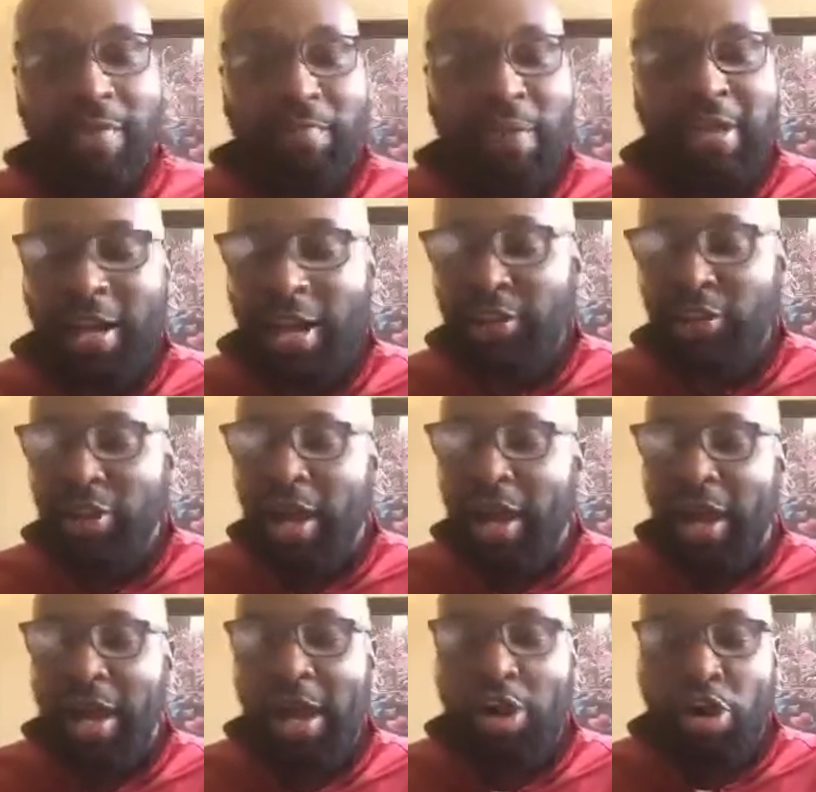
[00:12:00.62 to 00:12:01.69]
because
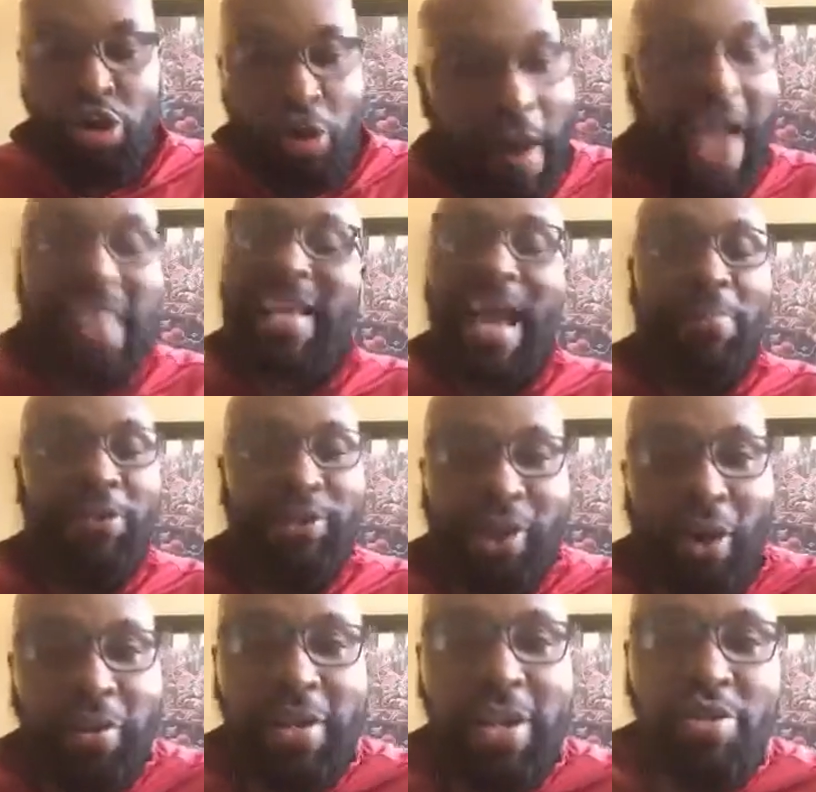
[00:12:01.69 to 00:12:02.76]
grasshoppers
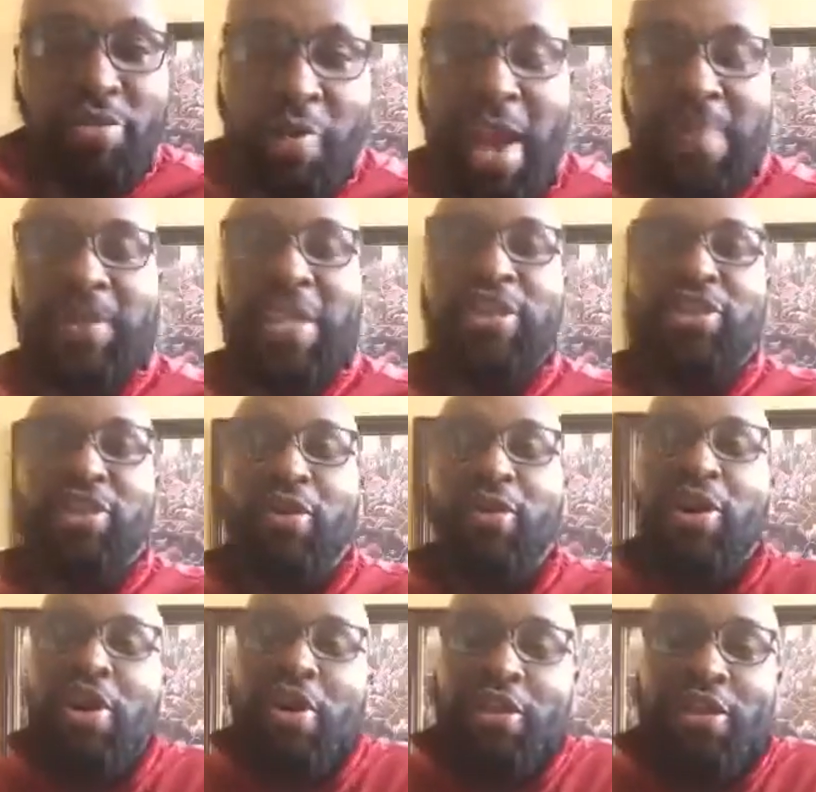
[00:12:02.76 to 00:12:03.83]
don't eat grapes. And
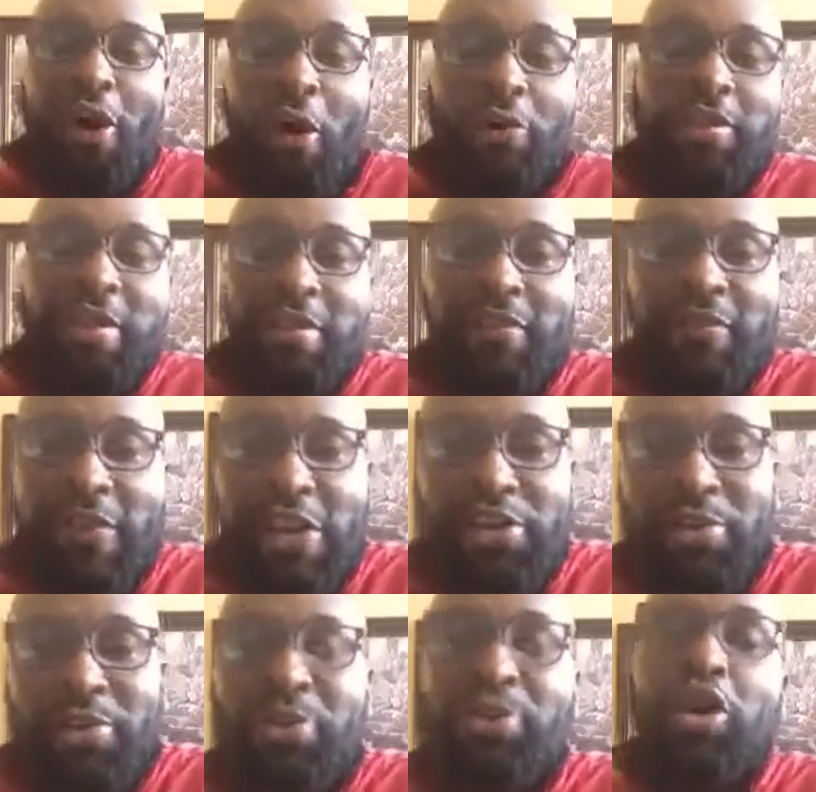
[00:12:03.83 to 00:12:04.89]
so those
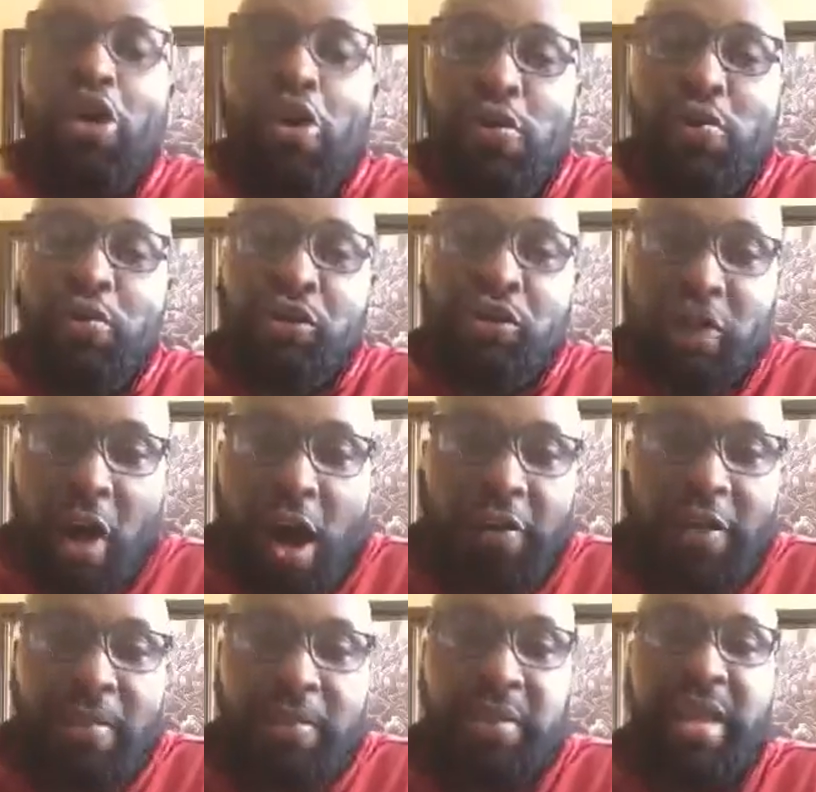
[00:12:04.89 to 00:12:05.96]
individuals who saw
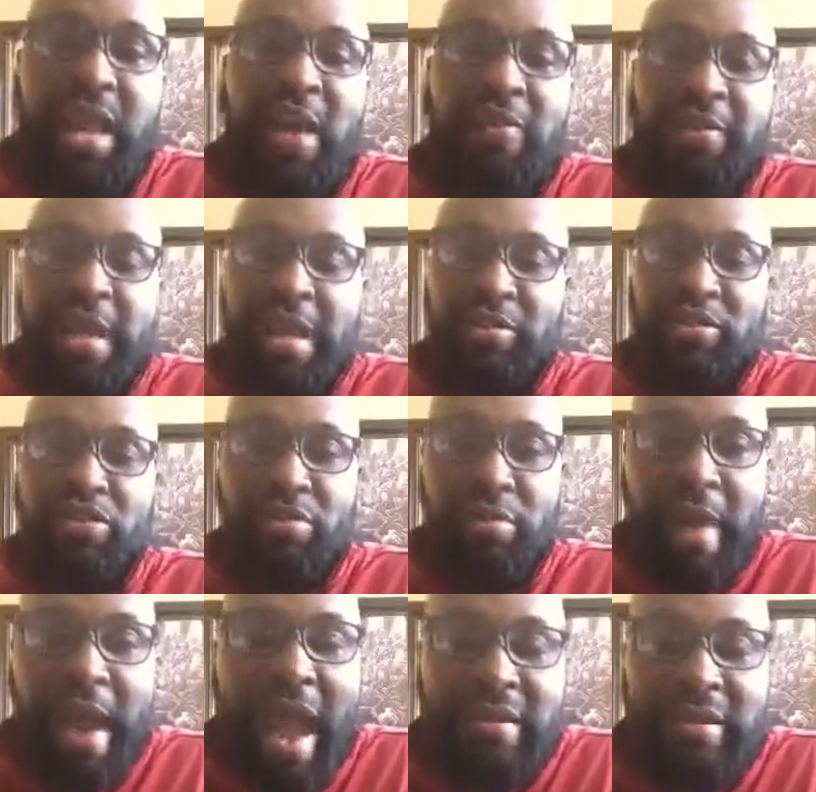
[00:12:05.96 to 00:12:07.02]
themselves as
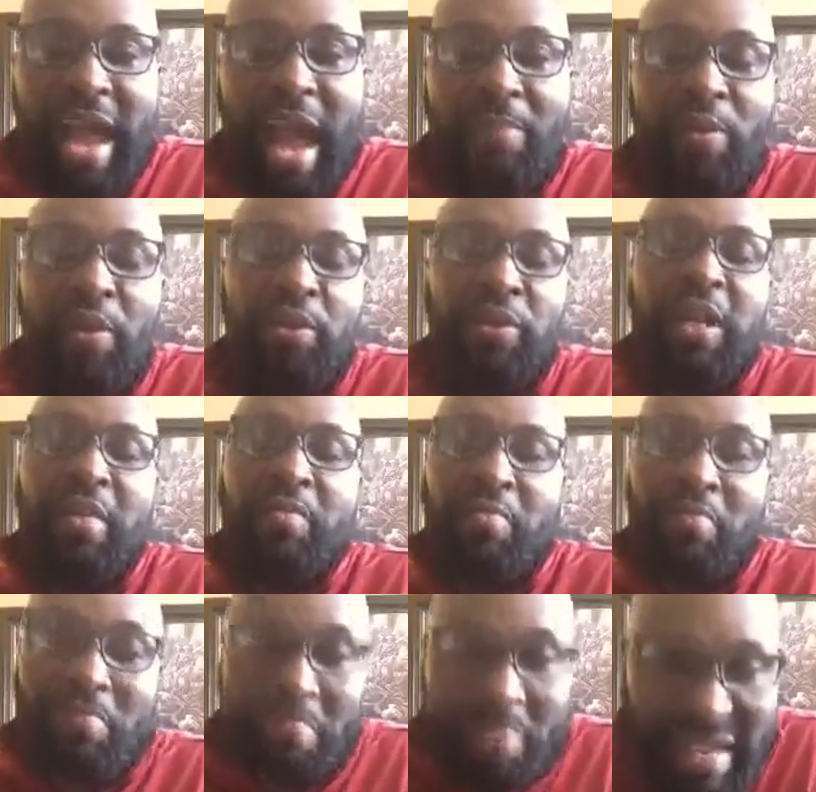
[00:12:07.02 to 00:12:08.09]
grasshoppers
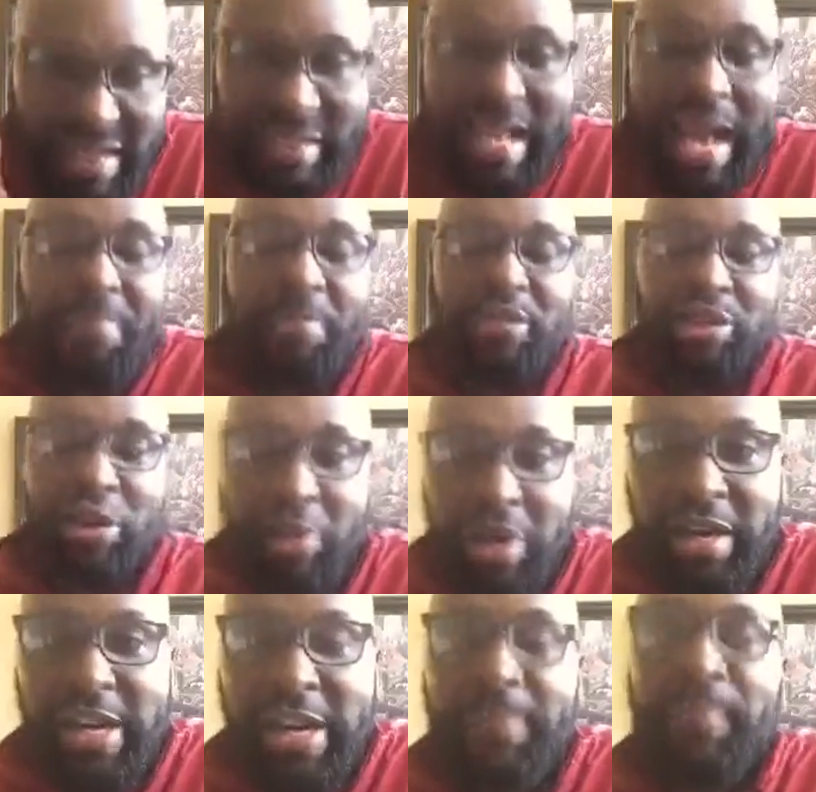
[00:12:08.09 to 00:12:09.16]
missed the
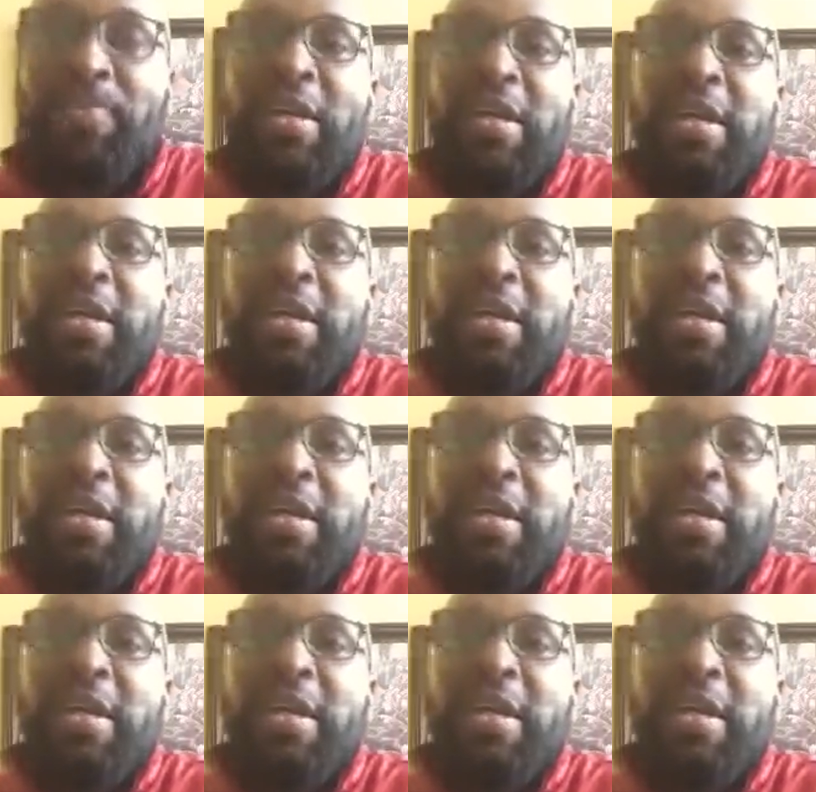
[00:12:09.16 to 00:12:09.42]
opportunity